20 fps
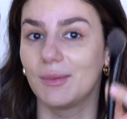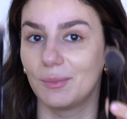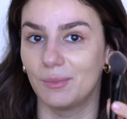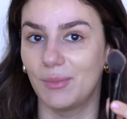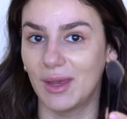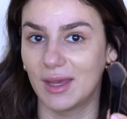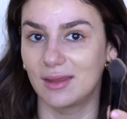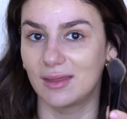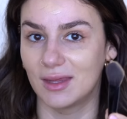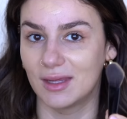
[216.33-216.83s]

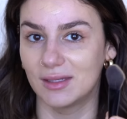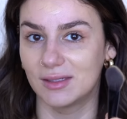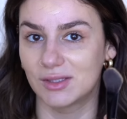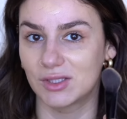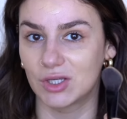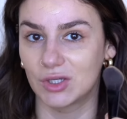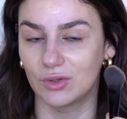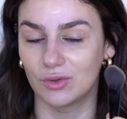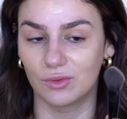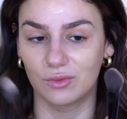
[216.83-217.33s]
pick these
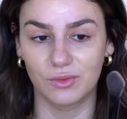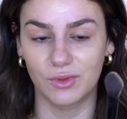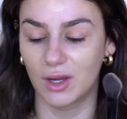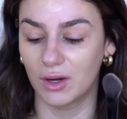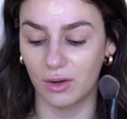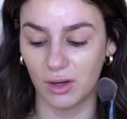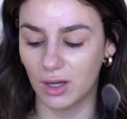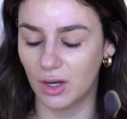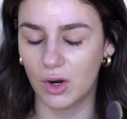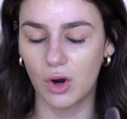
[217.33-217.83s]
two. They're
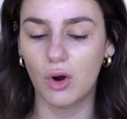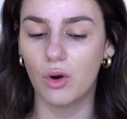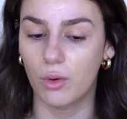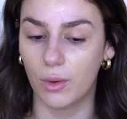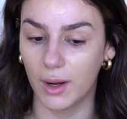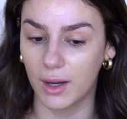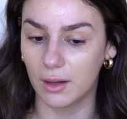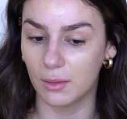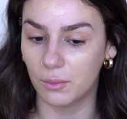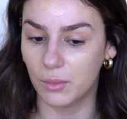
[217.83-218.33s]

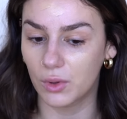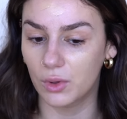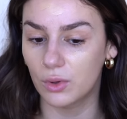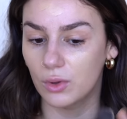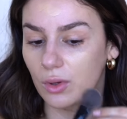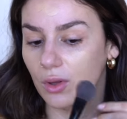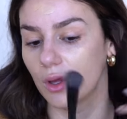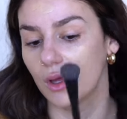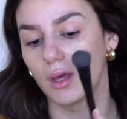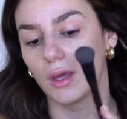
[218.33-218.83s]
incredible.